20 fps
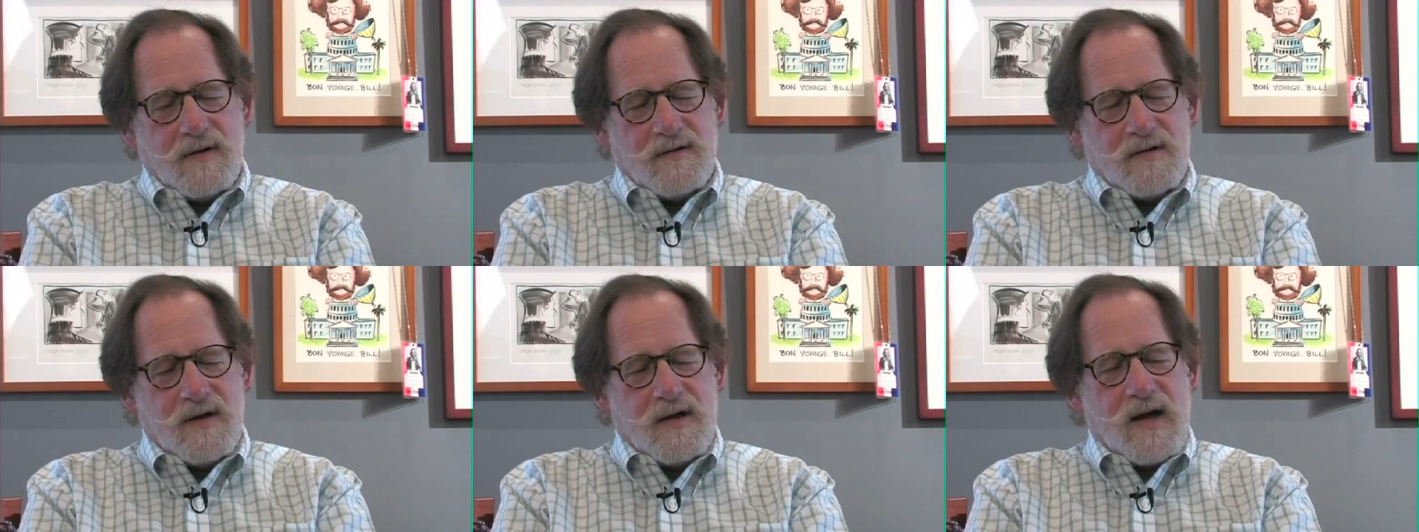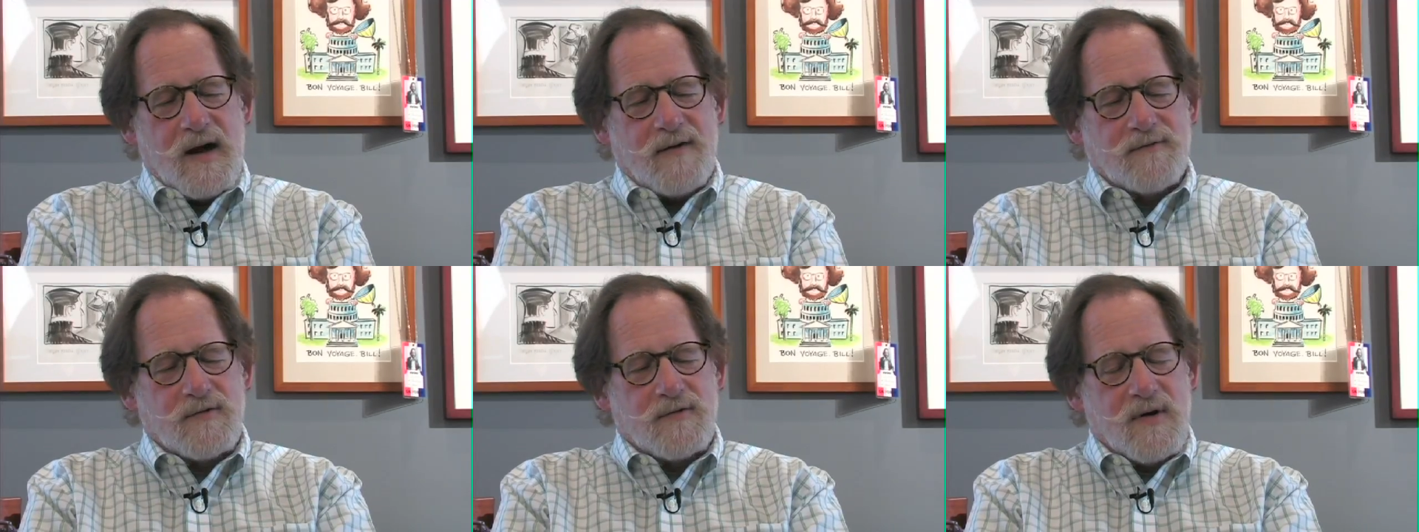day
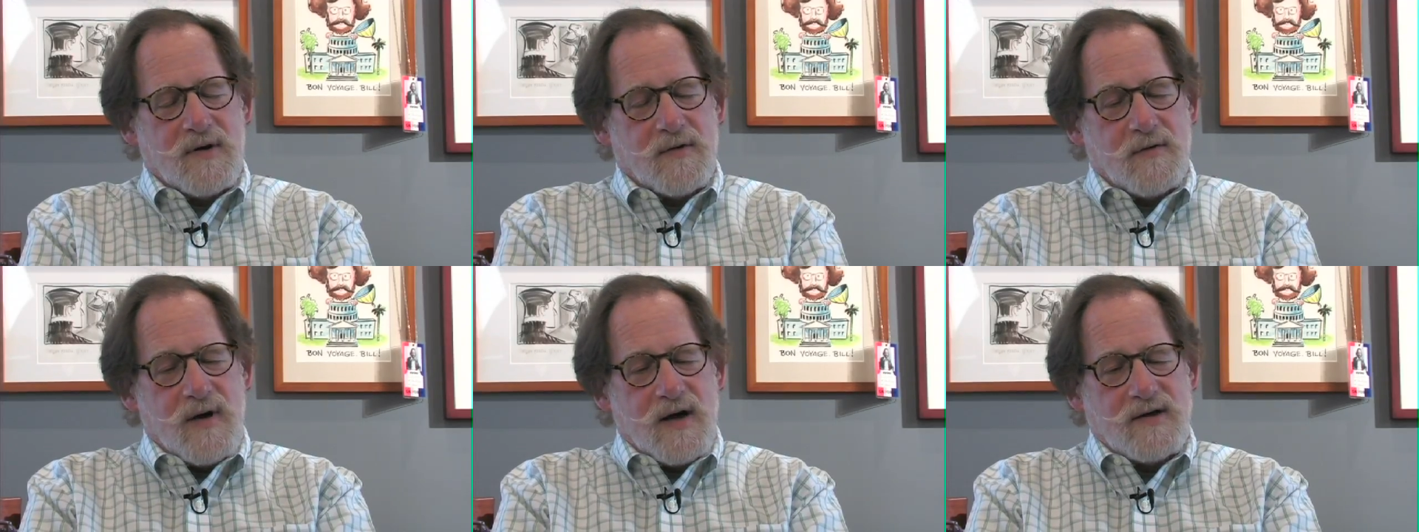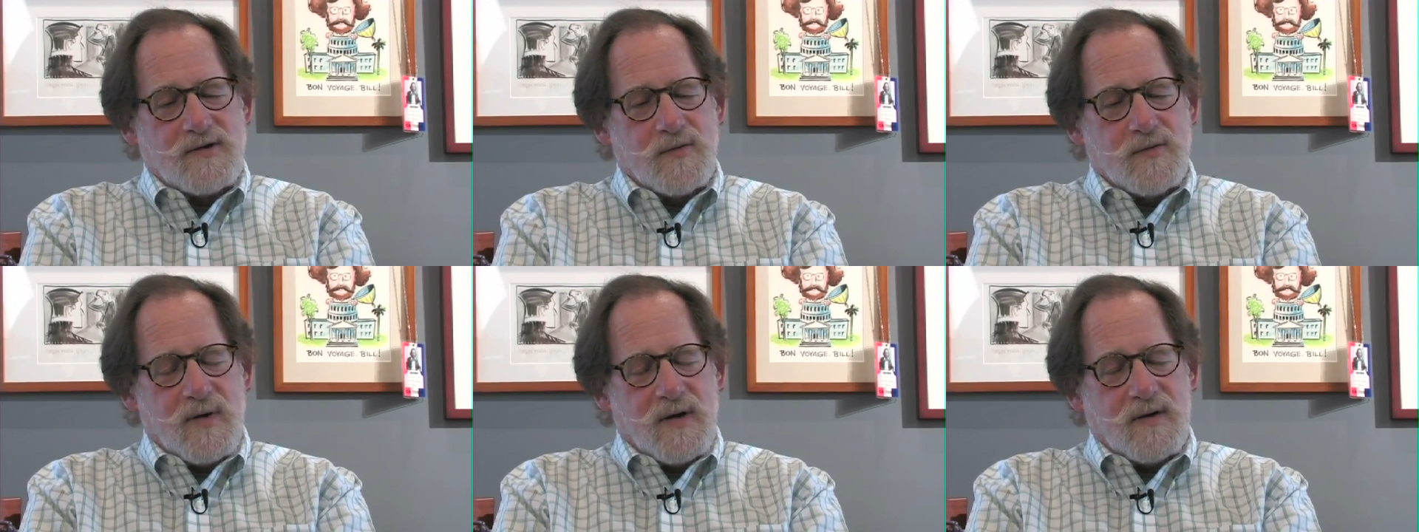after I
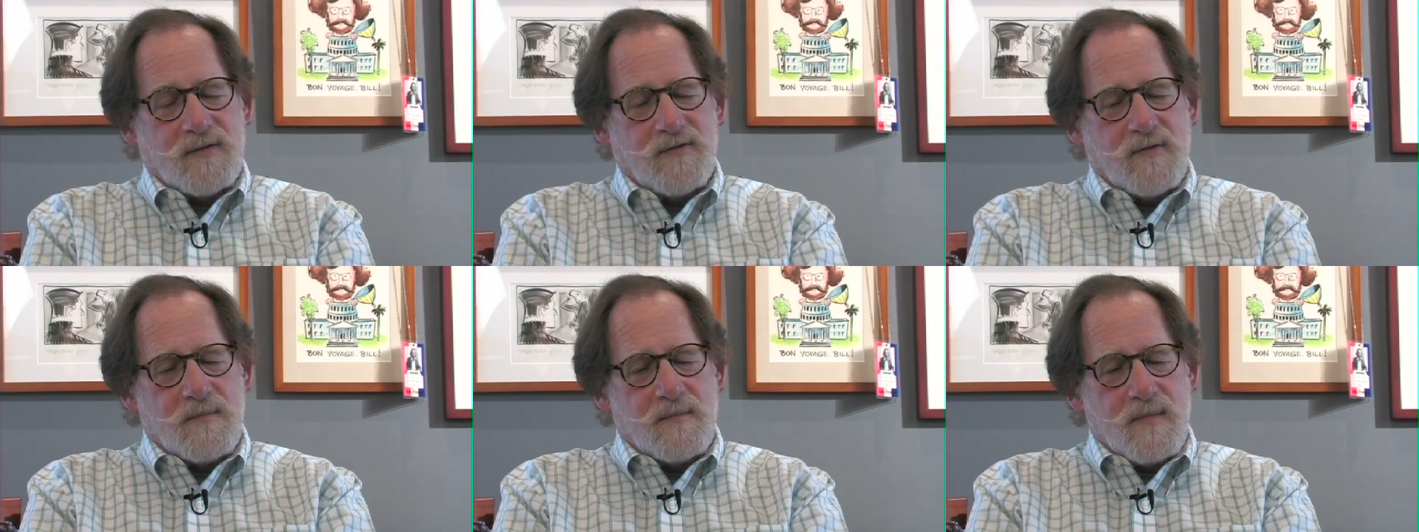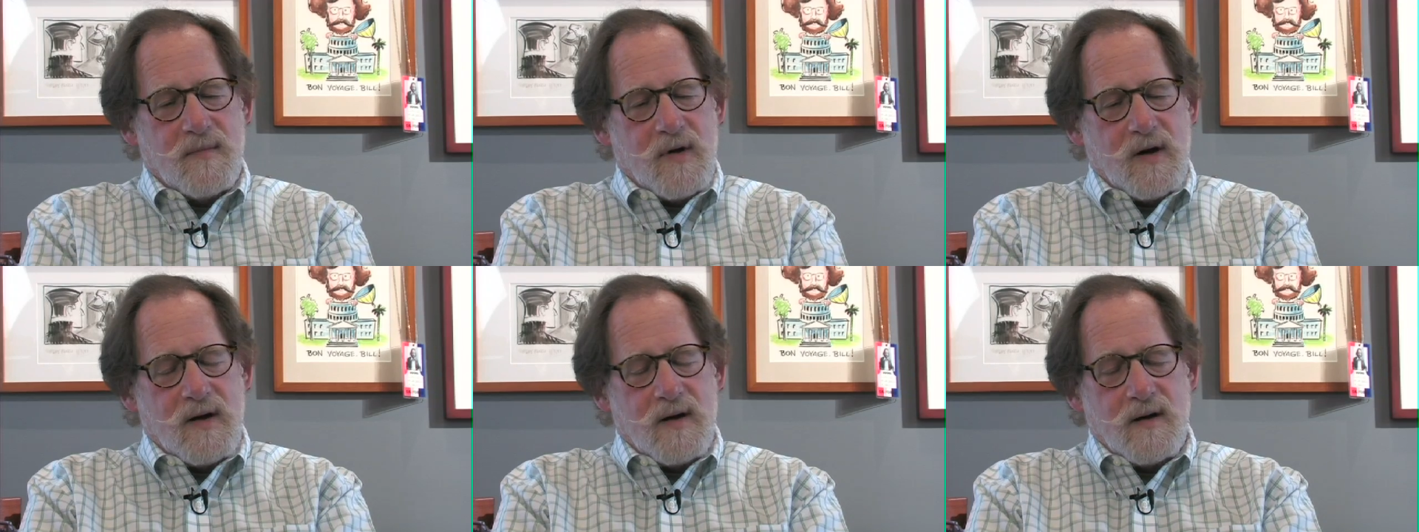graduated from
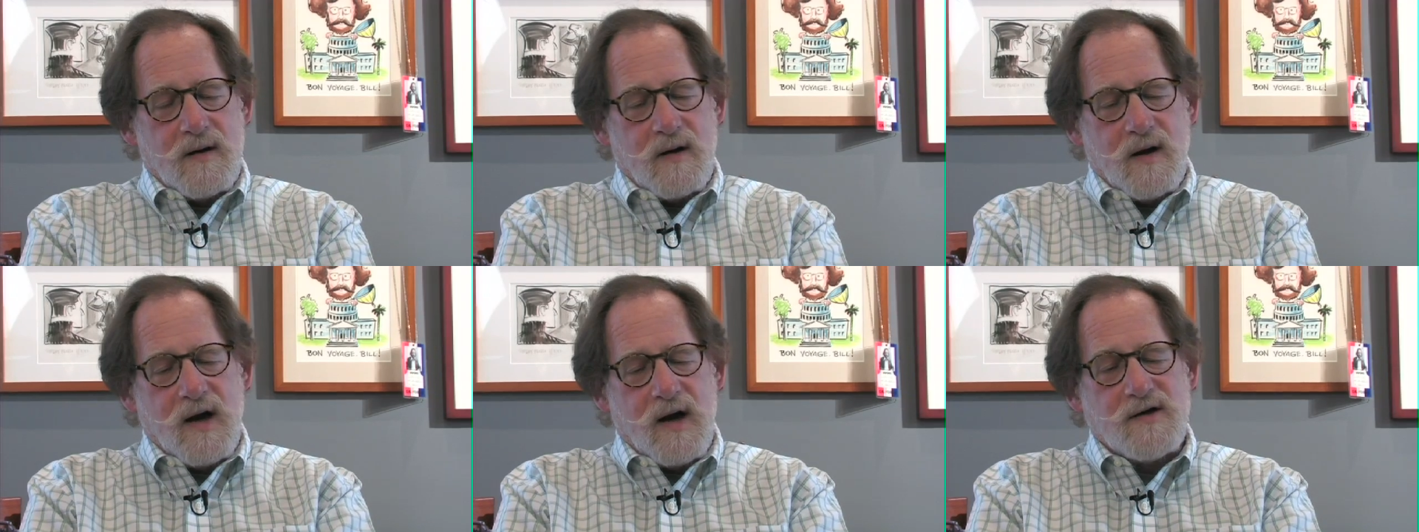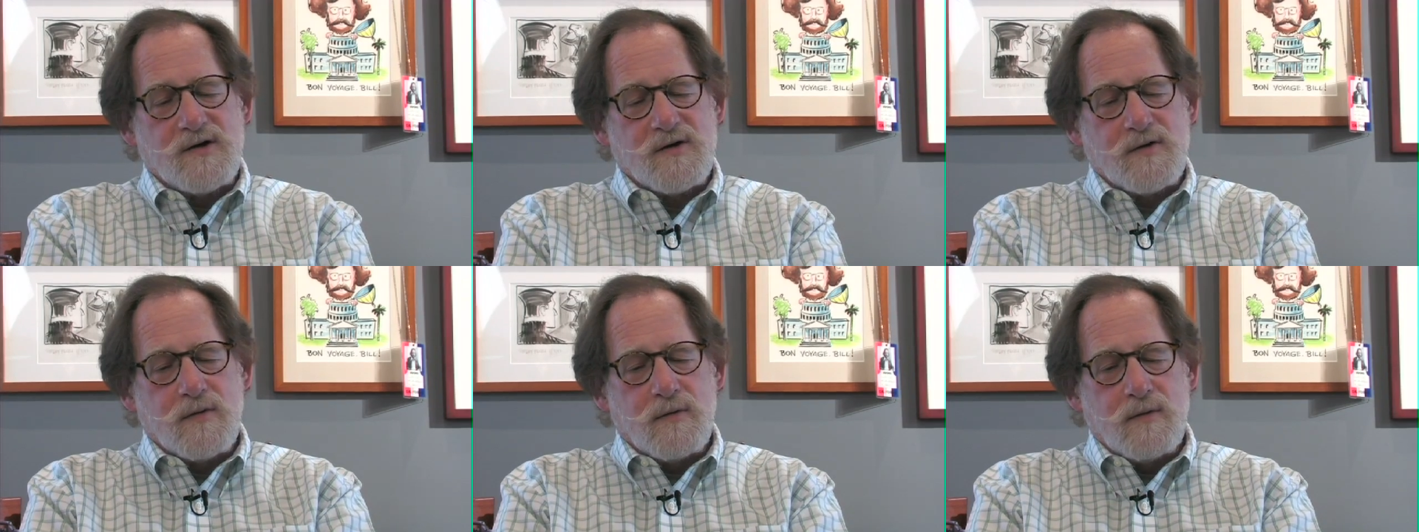high
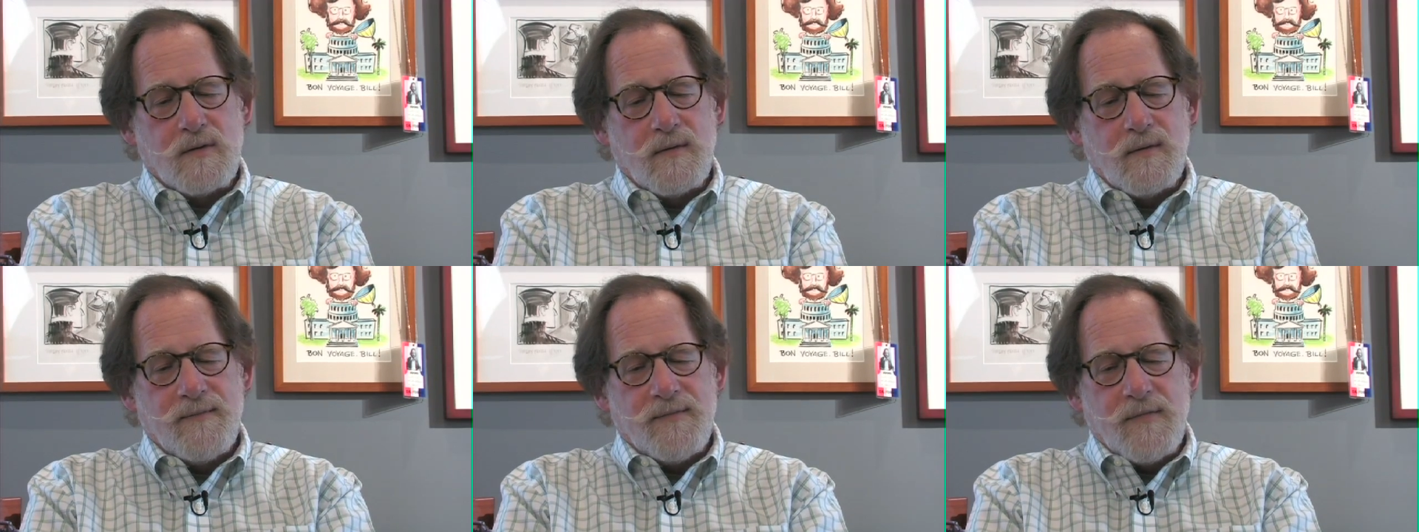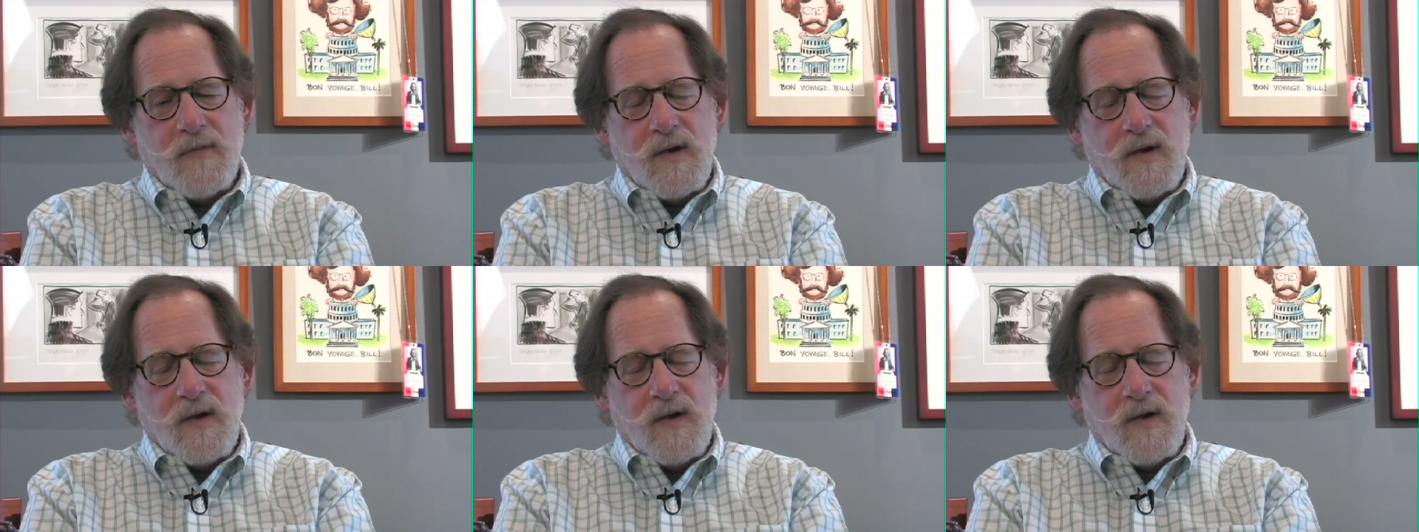school,